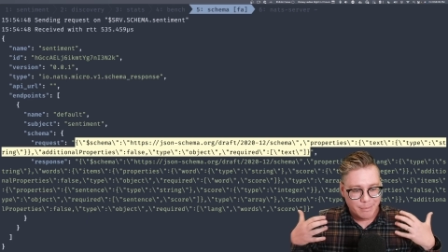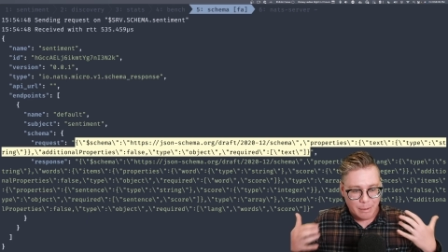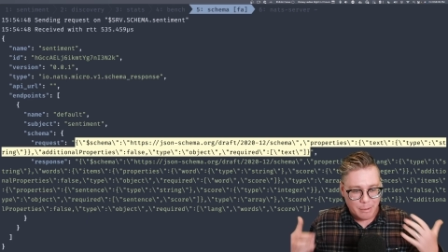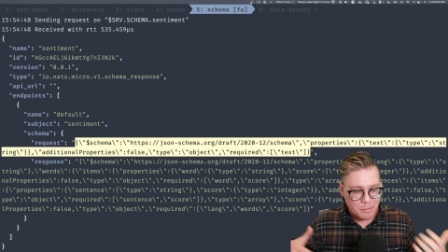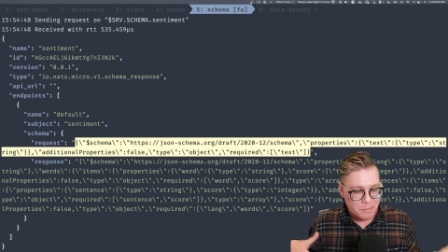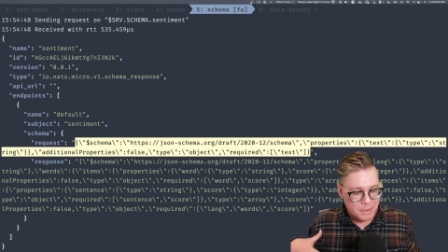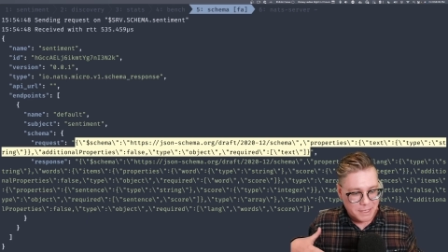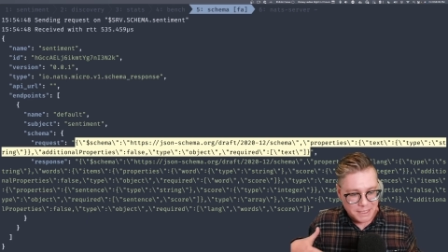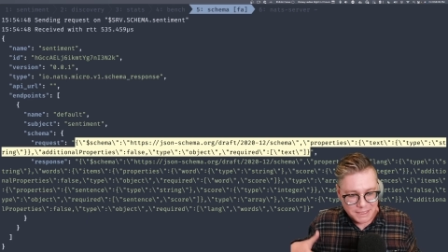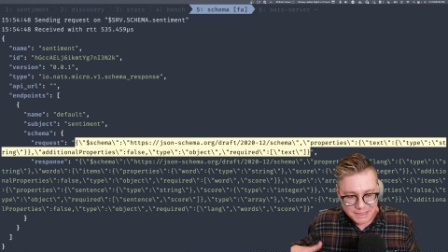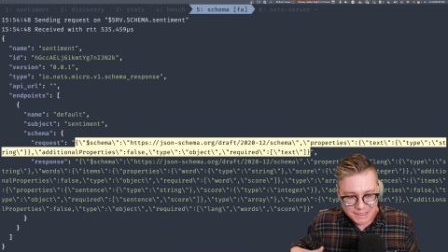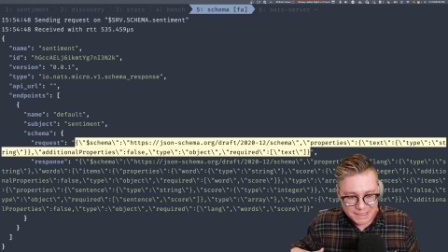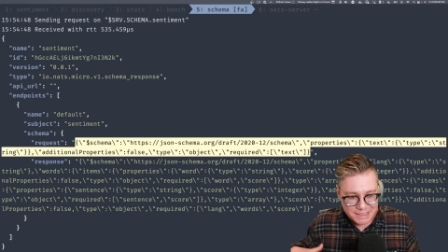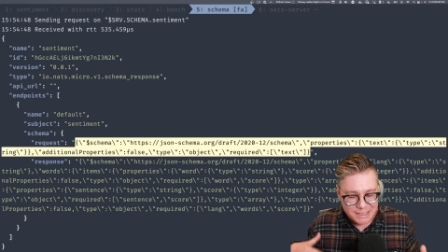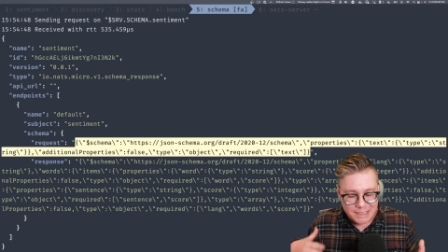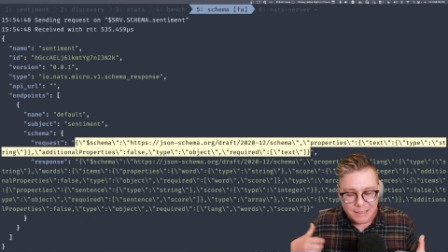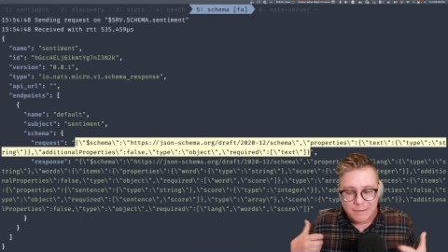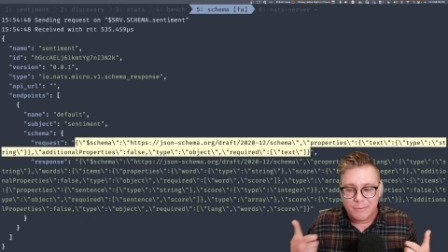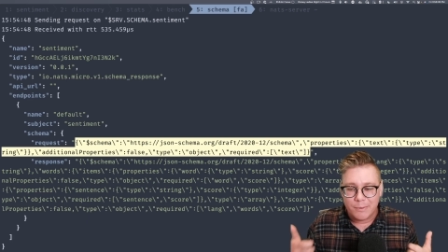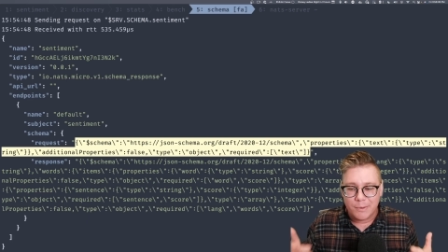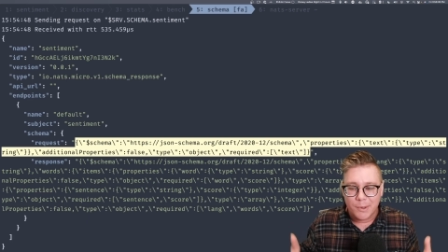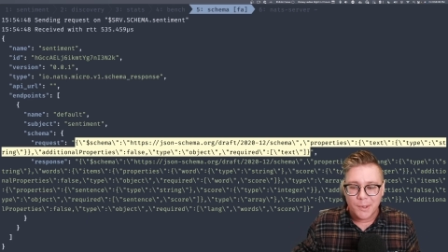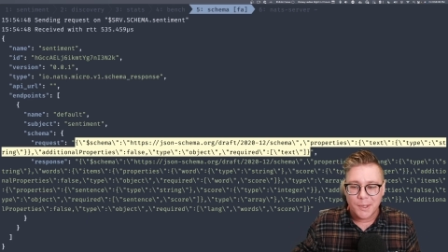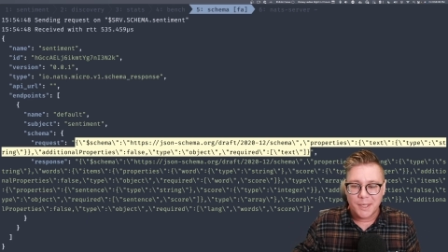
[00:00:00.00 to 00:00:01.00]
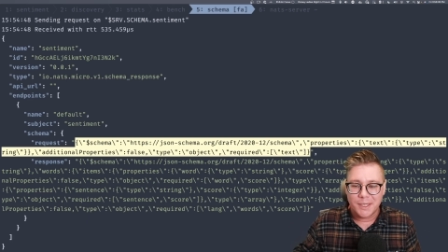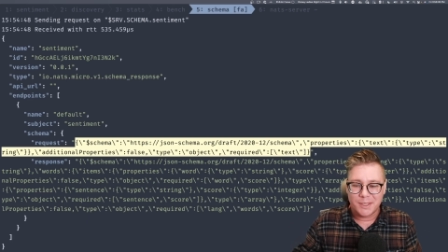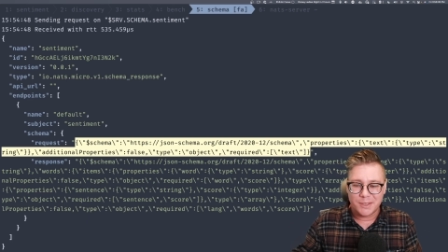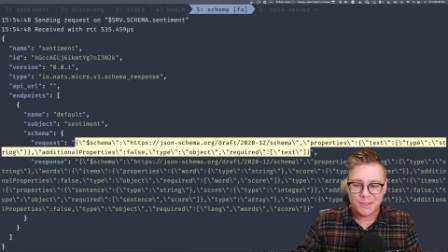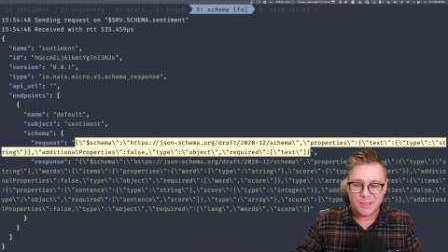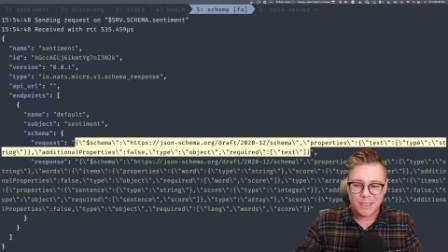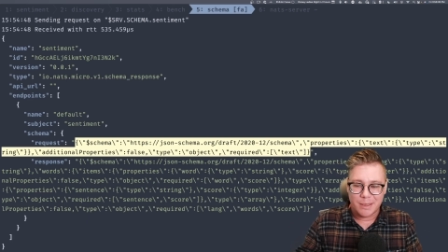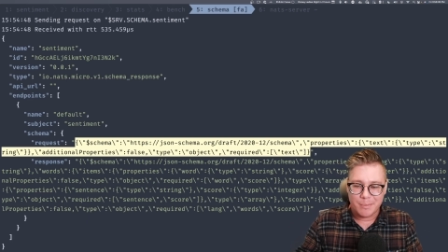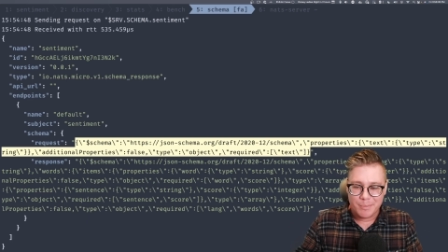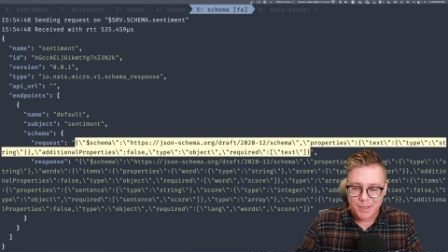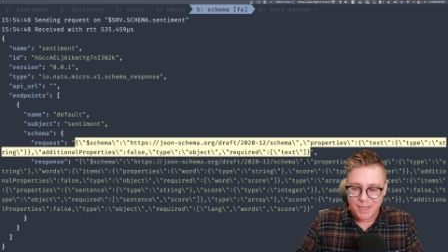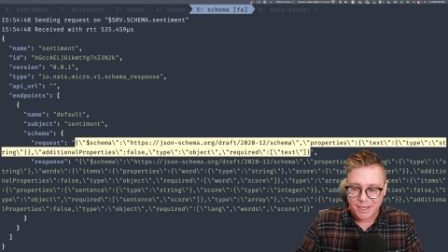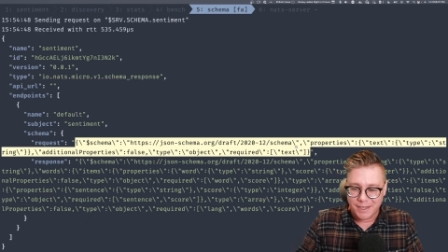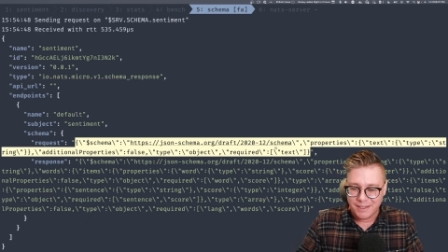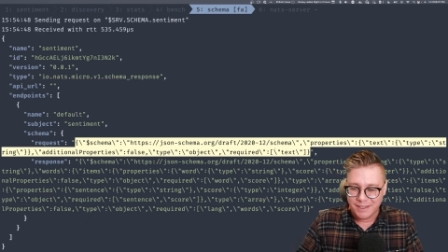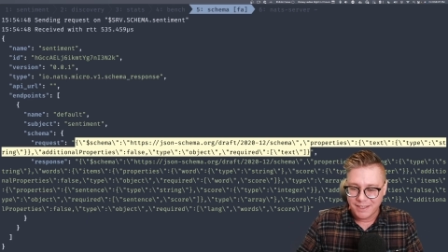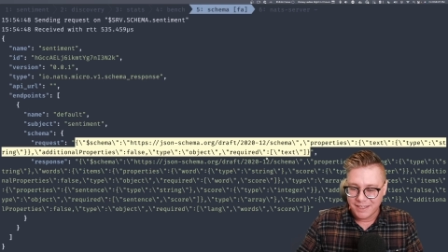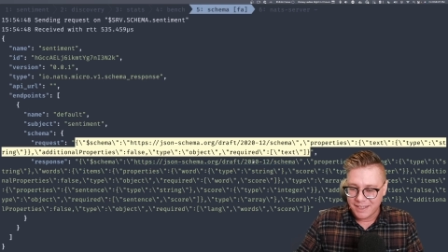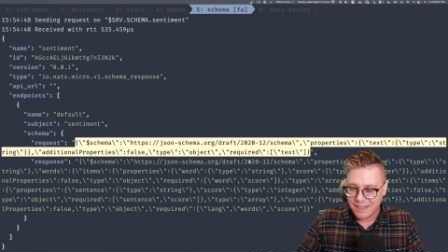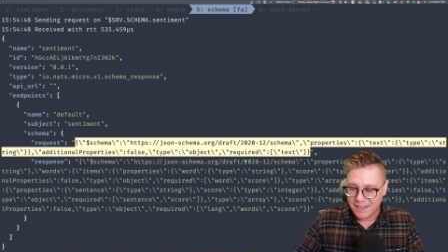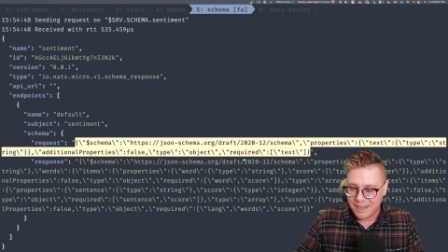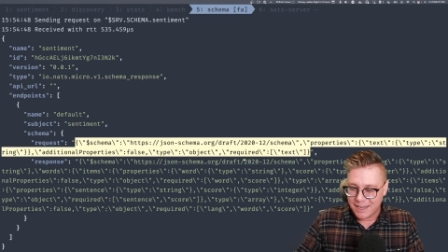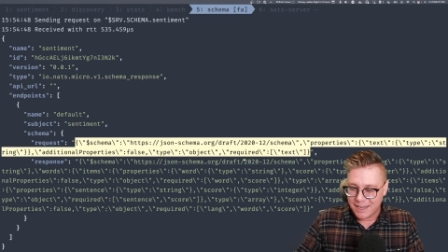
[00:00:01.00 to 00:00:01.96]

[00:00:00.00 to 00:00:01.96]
maybe base 64 it or something,